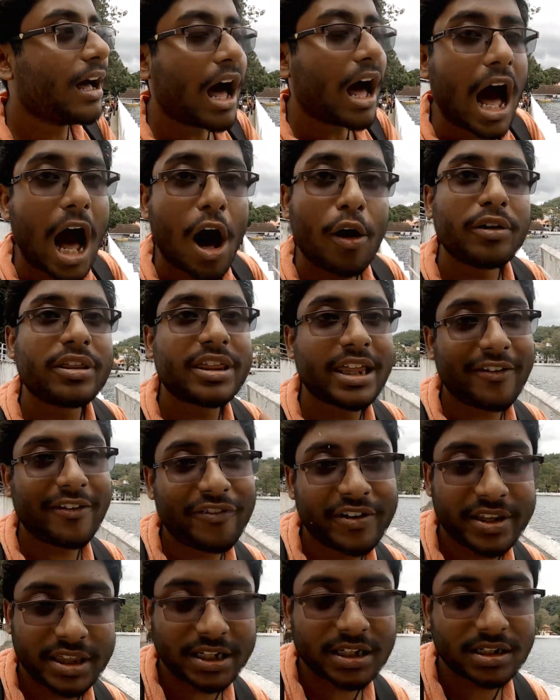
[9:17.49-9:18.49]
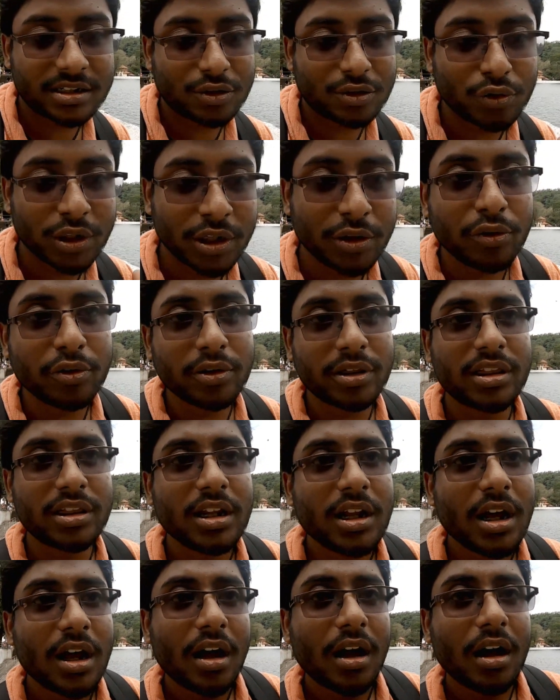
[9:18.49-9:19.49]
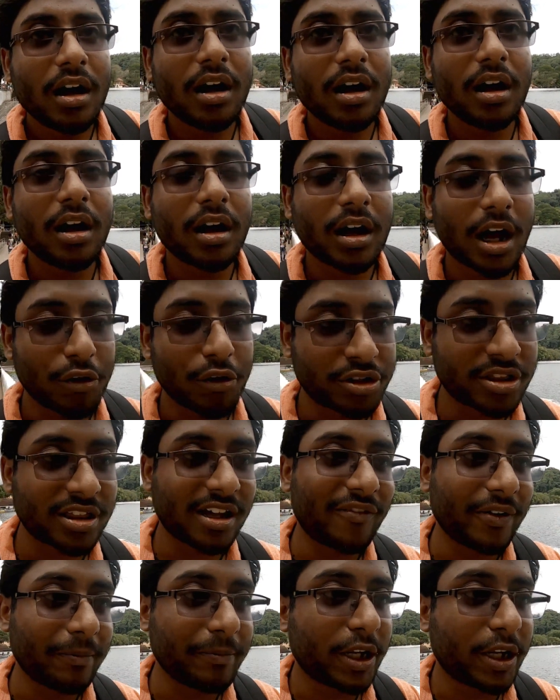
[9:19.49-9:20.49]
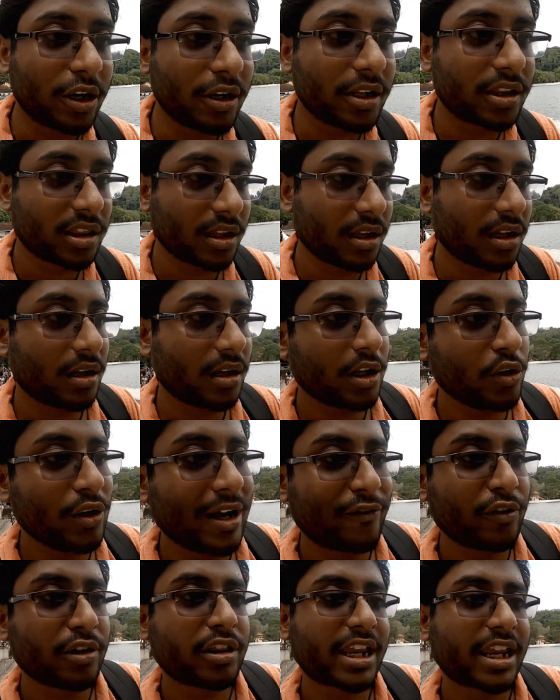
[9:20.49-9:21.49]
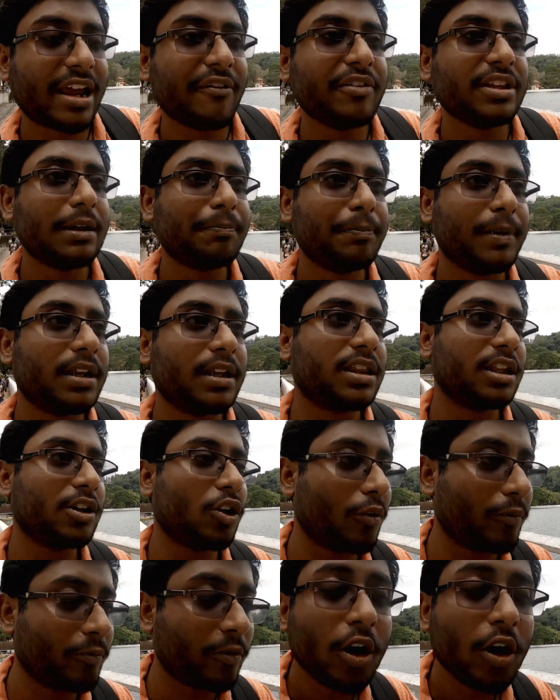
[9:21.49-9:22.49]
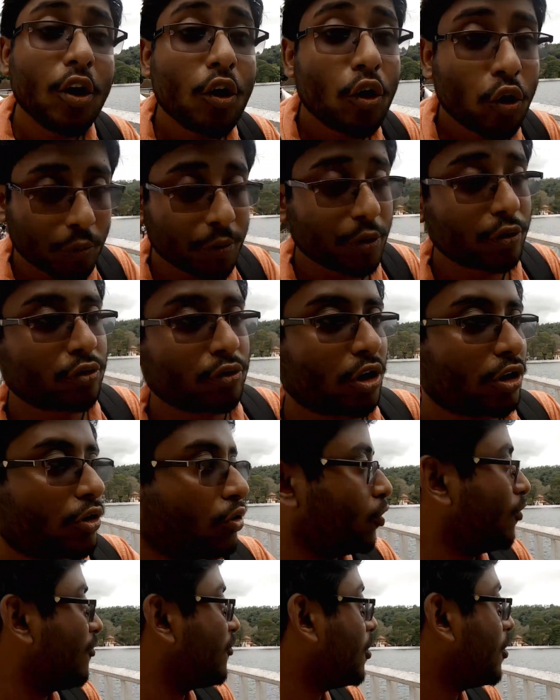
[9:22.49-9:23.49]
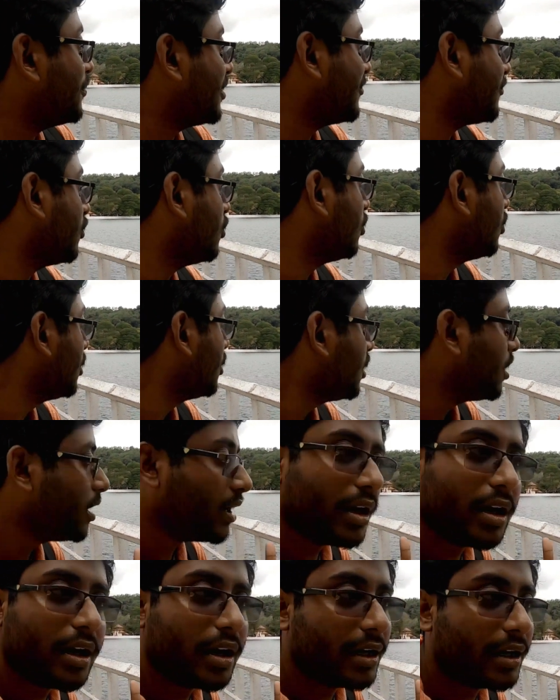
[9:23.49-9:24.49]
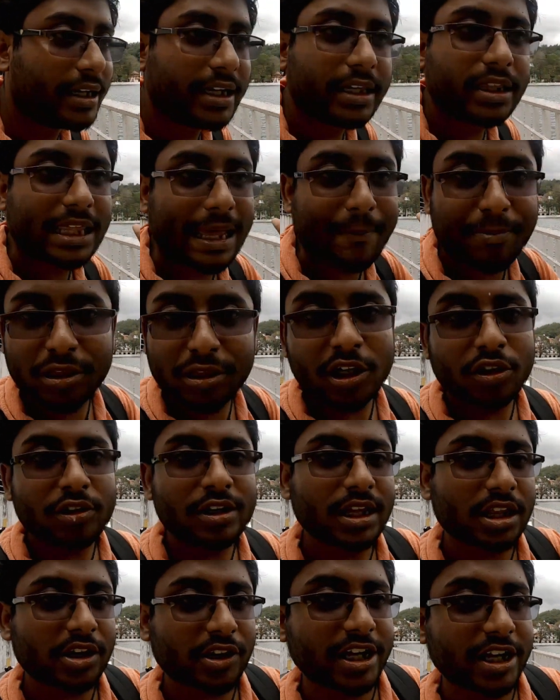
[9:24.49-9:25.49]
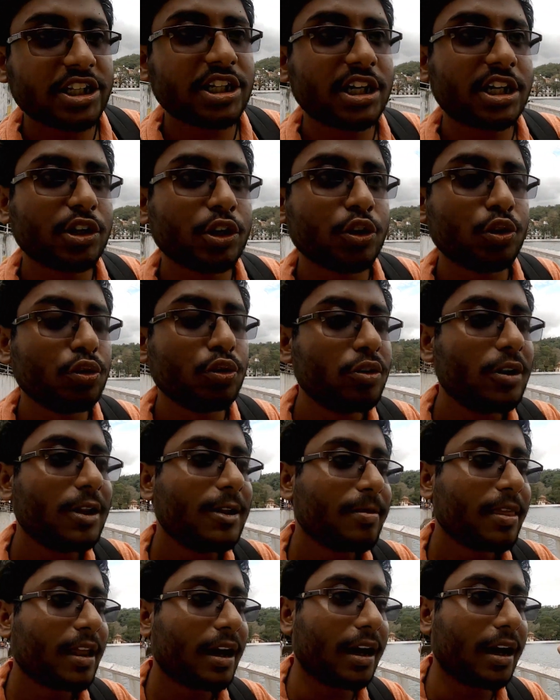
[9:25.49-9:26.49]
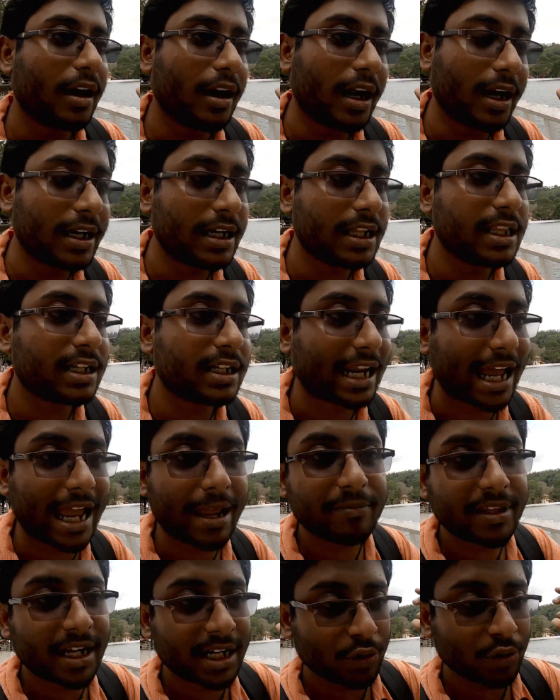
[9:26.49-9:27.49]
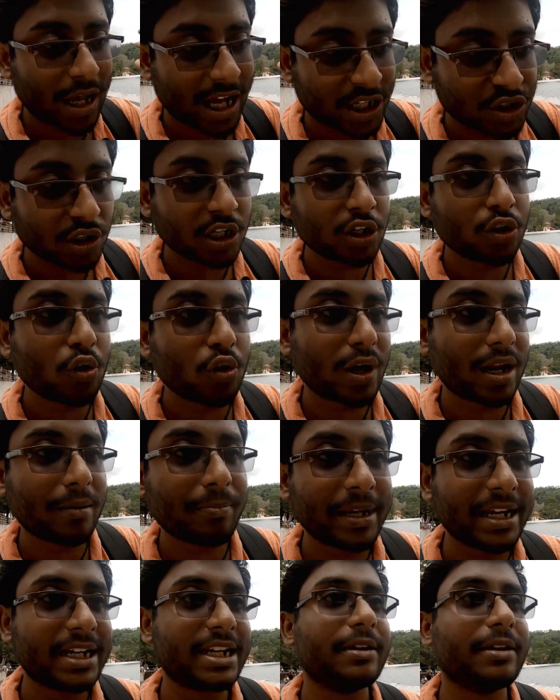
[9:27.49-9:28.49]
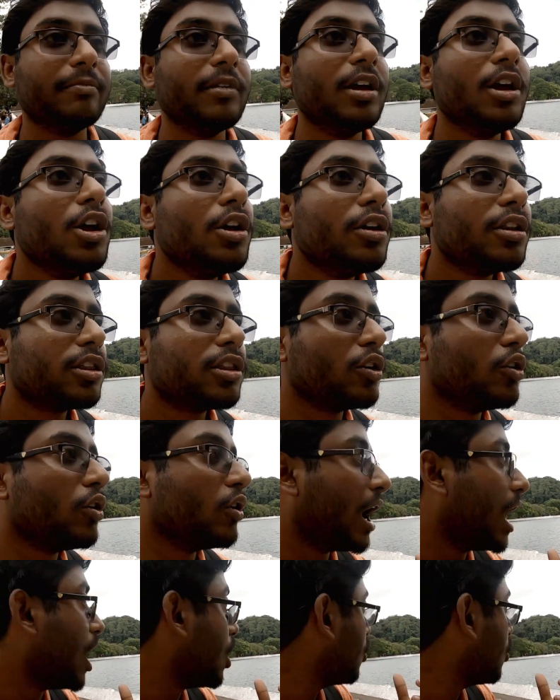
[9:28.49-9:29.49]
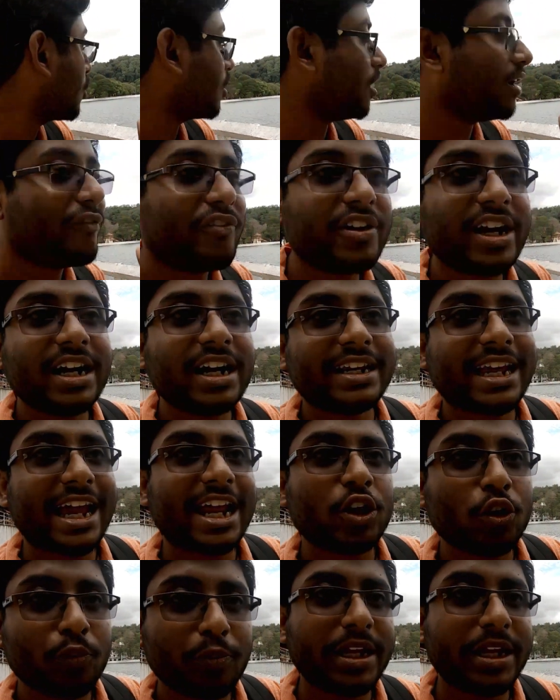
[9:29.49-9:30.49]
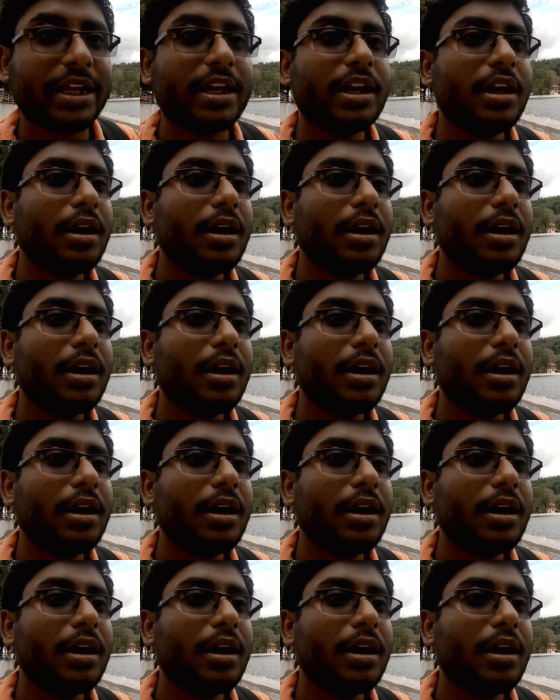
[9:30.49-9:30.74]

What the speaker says: how safe is it to use couchsurfing, because you have to stay with a person whom you do not know from before. He is absolutely a stranger to you until the time that you actually go and meet him. So how confident can you be